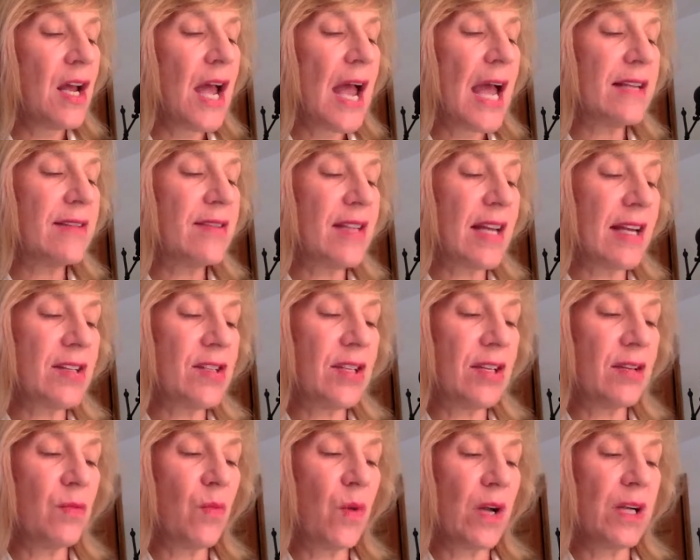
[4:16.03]
And
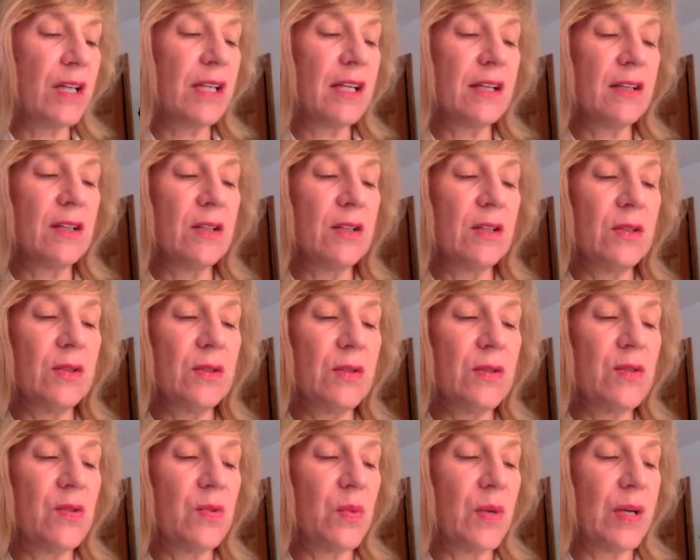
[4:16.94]
section 1
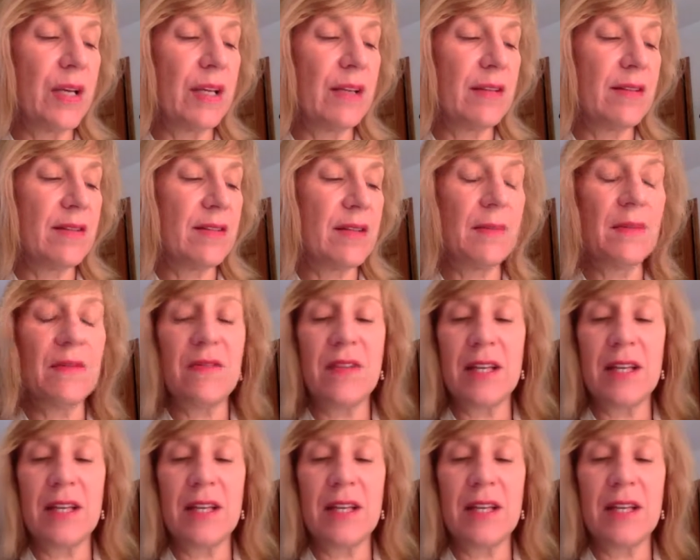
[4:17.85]
concludes with some of